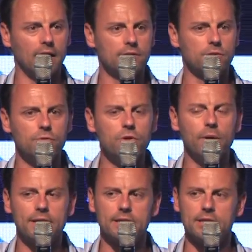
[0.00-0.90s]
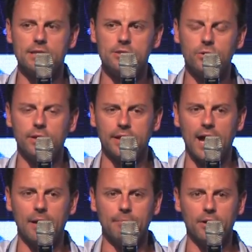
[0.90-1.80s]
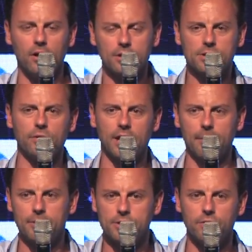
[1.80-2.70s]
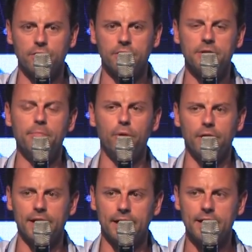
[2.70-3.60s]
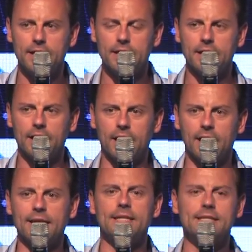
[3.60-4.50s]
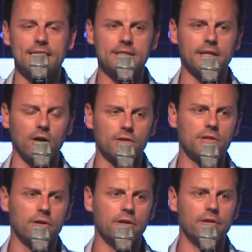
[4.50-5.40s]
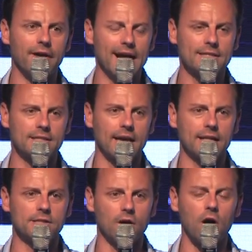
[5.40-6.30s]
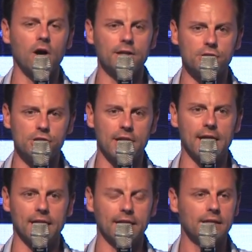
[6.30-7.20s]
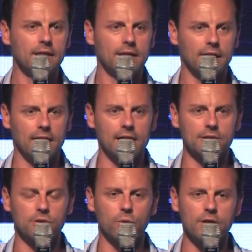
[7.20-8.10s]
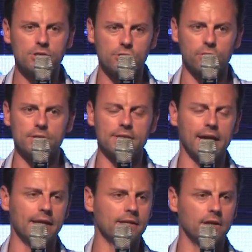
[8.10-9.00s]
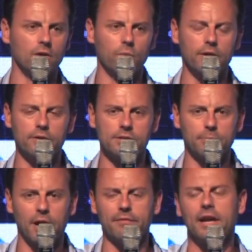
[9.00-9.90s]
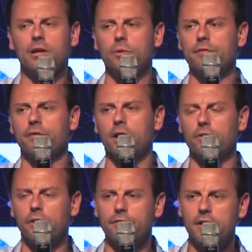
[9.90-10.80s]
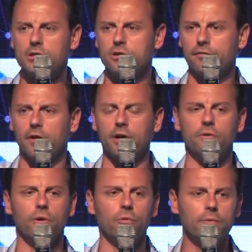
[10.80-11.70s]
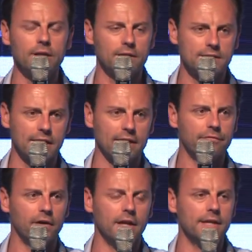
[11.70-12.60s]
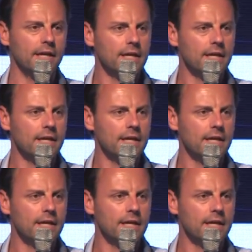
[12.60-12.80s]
so new entities doing that, but also the opportunity to bring existing alternative assets on chain. So issuers that, you know, whether it's a private equity fund or a venture fund or a real estate fund,